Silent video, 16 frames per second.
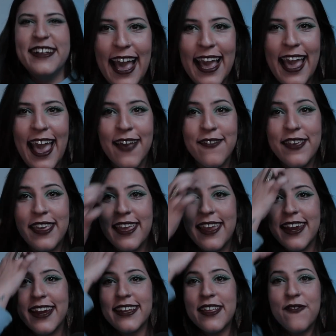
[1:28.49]
I have
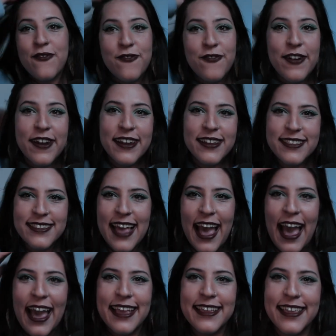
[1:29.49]
here the first
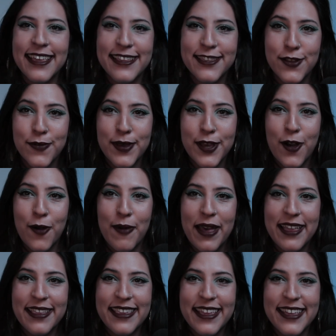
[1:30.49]
item to be
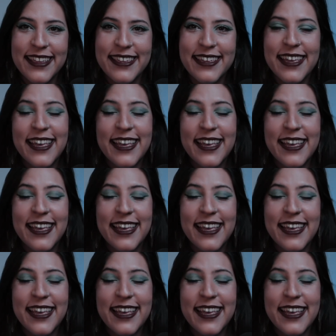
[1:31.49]
commented.